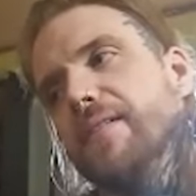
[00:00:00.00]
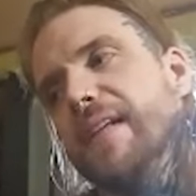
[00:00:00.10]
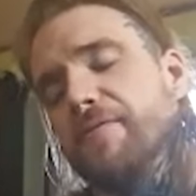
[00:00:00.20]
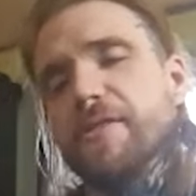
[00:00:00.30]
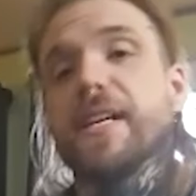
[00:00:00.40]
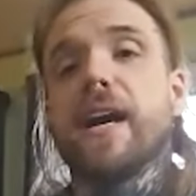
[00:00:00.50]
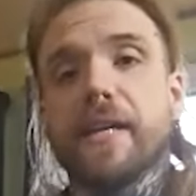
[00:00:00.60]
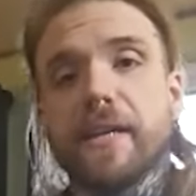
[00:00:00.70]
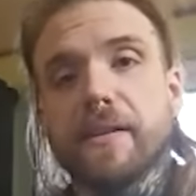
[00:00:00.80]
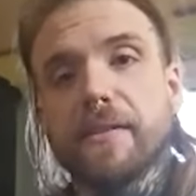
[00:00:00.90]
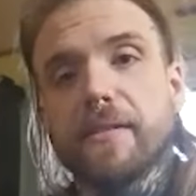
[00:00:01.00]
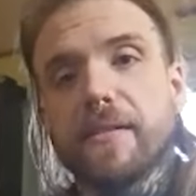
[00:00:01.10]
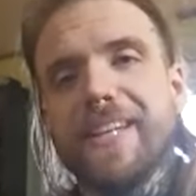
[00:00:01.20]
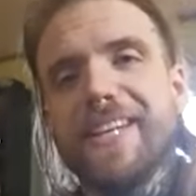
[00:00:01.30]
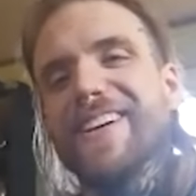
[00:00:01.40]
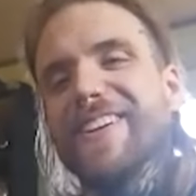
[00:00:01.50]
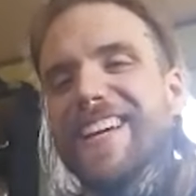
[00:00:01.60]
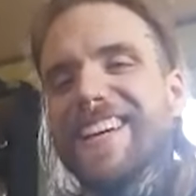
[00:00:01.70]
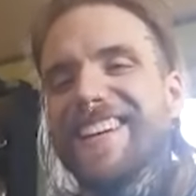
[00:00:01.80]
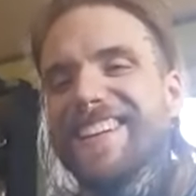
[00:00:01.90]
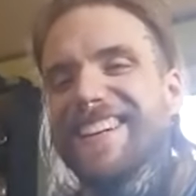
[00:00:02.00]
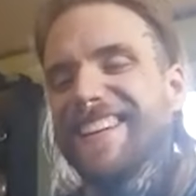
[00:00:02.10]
never dying. Mm. You know, like,